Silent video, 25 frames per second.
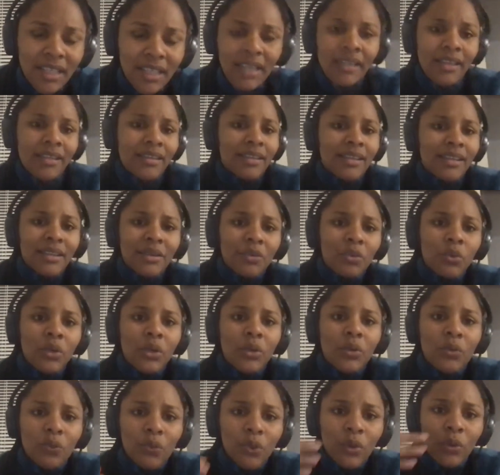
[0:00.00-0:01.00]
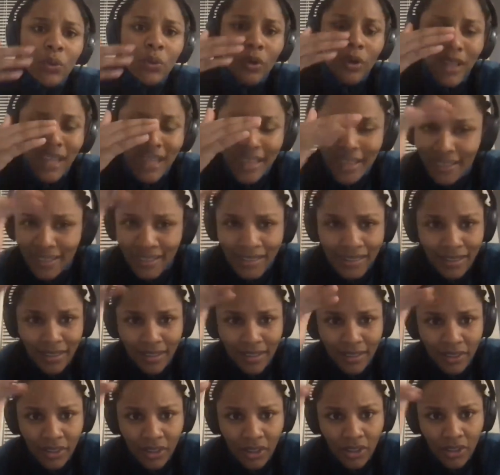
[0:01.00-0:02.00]
Like we were like
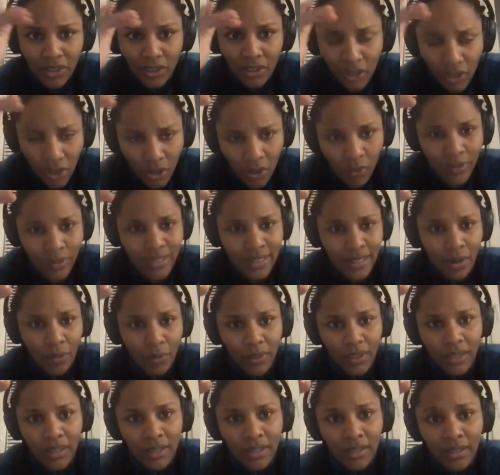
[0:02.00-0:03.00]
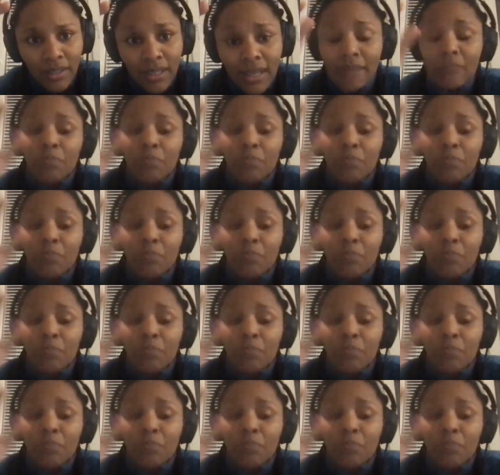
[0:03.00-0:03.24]
on the lowest that we could.